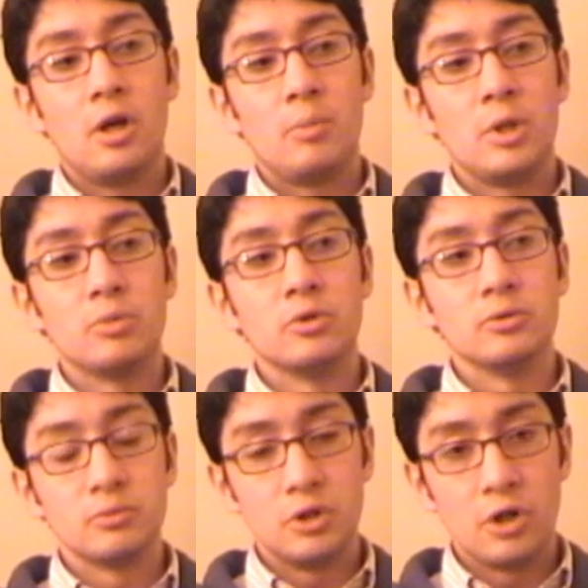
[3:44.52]

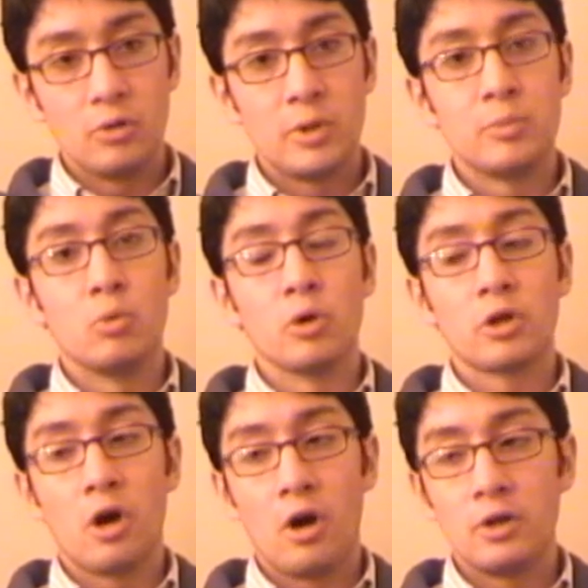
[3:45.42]
People
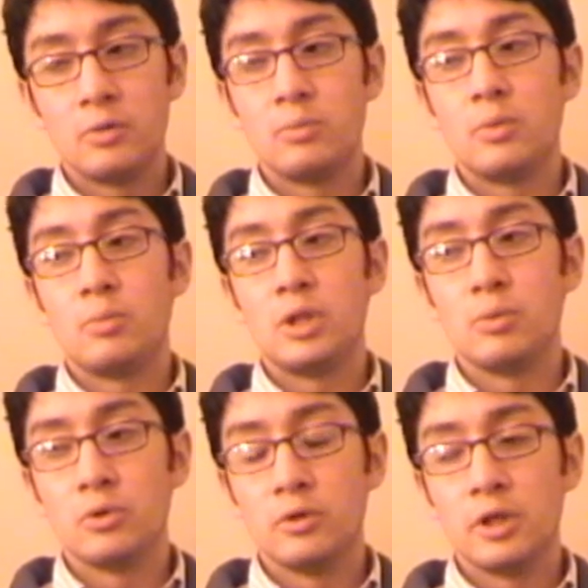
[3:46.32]
work hard, and
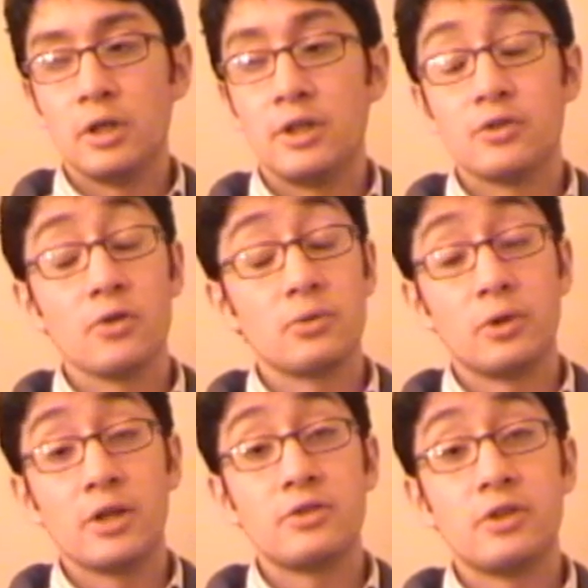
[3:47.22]
it's also a
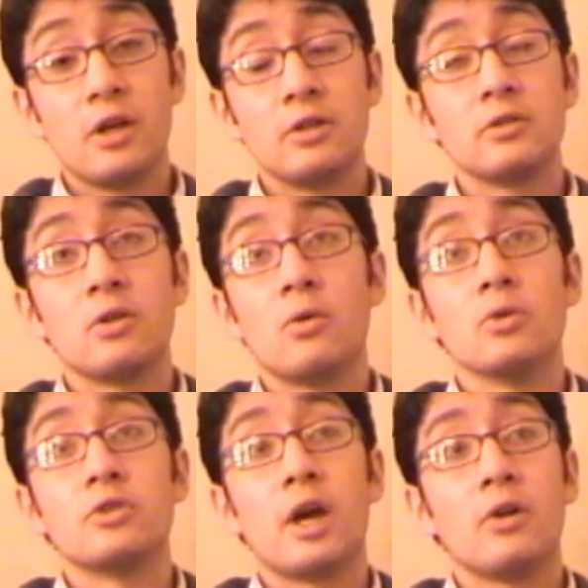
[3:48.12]
nice setting. The
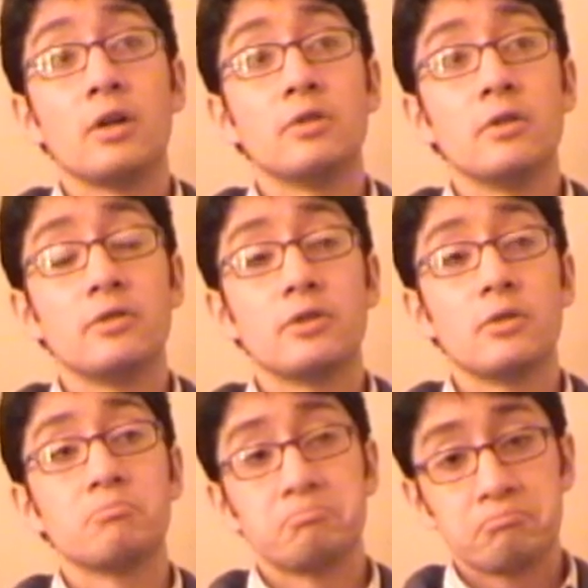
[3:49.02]
whole town I love, so
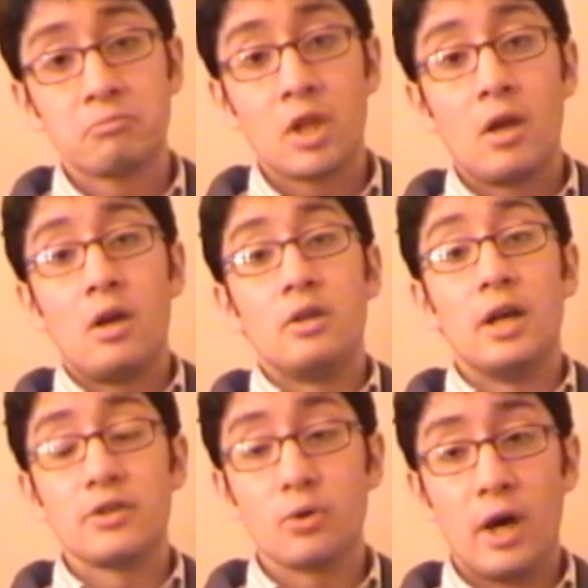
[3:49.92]

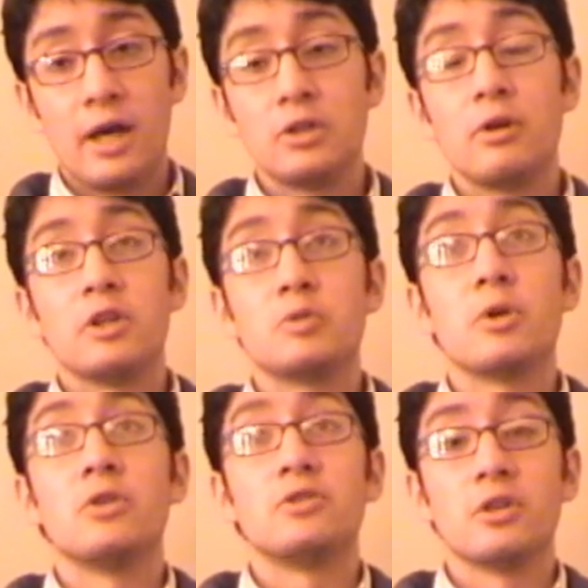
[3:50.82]
yeah. So I had a great
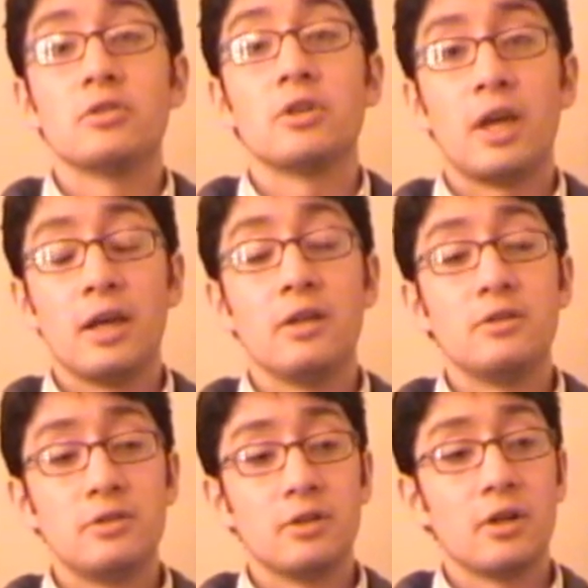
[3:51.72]
experience here,
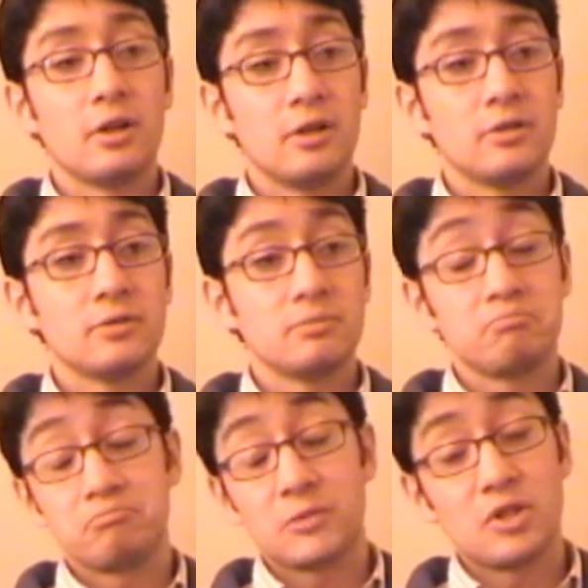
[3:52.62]
and
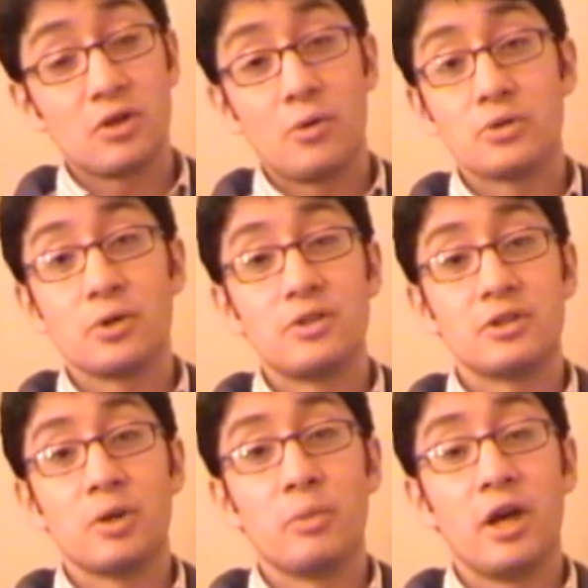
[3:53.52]
it's always great to
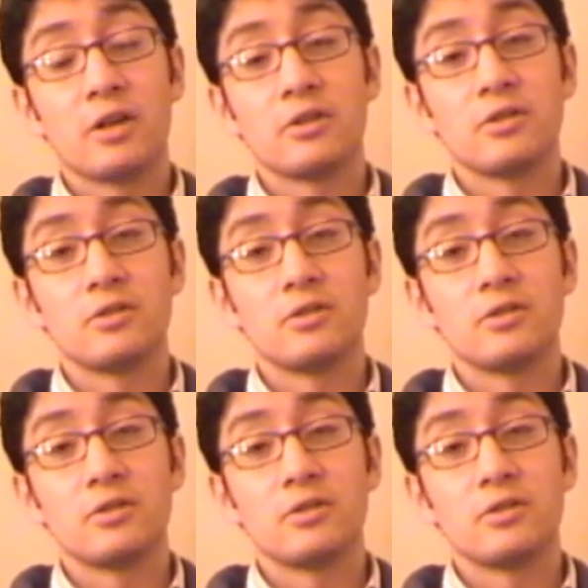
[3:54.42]
come back.